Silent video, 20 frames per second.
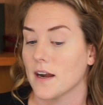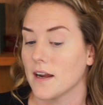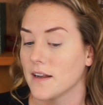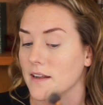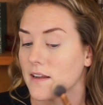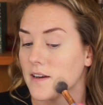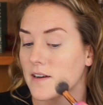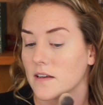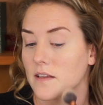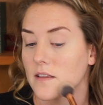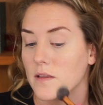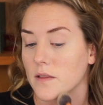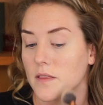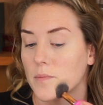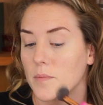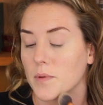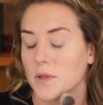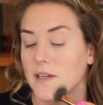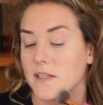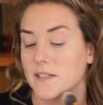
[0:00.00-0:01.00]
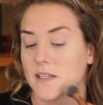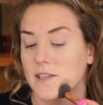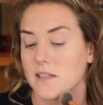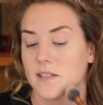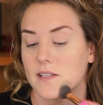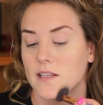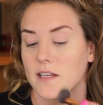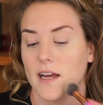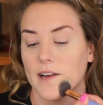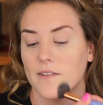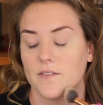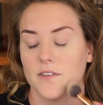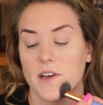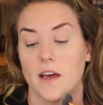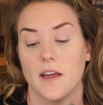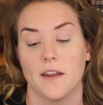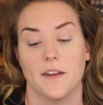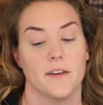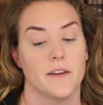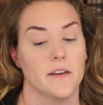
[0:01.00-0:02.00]
and the places that I've
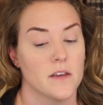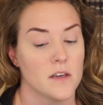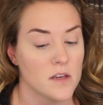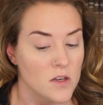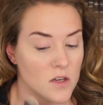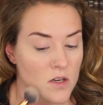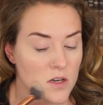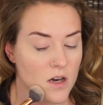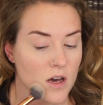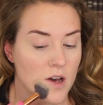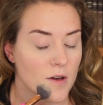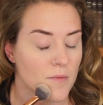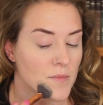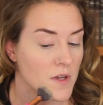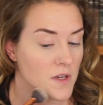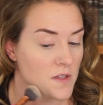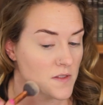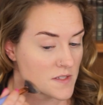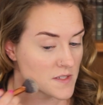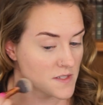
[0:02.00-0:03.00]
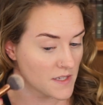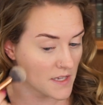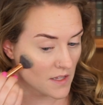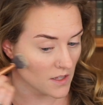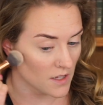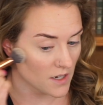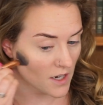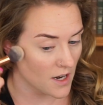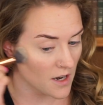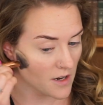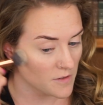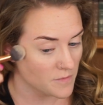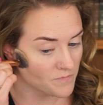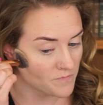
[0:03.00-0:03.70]
done concealer,